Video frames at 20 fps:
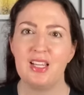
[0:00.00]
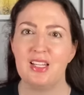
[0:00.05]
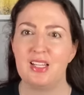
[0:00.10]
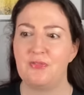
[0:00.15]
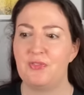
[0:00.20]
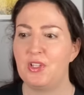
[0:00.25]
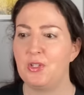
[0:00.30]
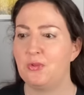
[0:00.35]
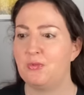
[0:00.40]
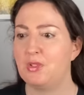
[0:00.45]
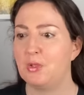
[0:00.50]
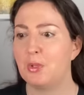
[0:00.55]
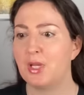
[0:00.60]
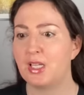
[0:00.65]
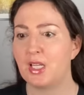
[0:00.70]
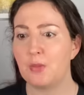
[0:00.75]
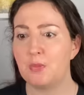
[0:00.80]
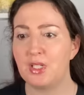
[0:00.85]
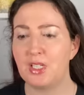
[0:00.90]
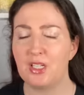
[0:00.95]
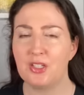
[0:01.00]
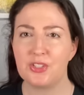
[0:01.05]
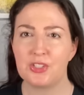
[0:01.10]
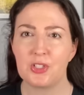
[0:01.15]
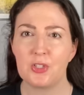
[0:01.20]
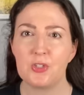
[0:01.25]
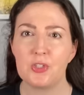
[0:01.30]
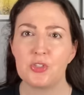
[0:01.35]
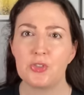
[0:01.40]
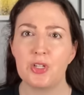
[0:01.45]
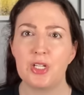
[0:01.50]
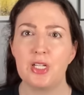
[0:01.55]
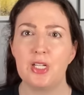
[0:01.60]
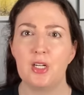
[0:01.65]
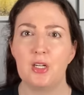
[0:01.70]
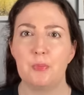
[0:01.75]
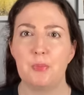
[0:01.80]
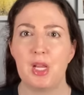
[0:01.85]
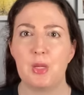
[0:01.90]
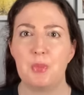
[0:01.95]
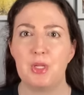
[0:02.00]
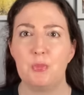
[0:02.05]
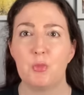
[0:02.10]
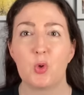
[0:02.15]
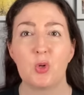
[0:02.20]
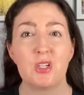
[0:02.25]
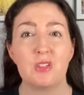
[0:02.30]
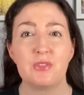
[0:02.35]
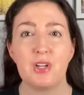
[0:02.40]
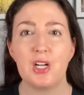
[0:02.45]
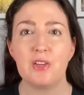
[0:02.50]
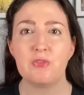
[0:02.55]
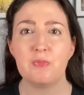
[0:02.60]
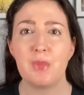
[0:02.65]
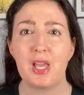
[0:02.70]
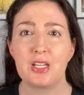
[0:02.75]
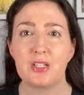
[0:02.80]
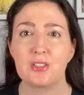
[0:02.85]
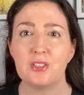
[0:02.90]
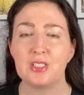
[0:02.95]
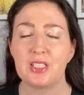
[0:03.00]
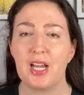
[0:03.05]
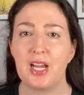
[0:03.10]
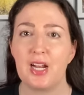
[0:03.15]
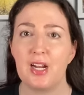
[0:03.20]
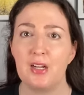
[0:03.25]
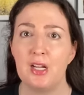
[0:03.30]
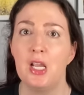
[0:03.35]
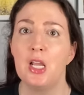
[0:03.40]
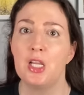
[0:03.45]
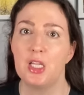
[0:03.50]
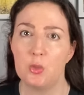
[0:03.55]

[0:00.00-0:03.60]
And if you do end up needing surgery or maybe more involved medical care,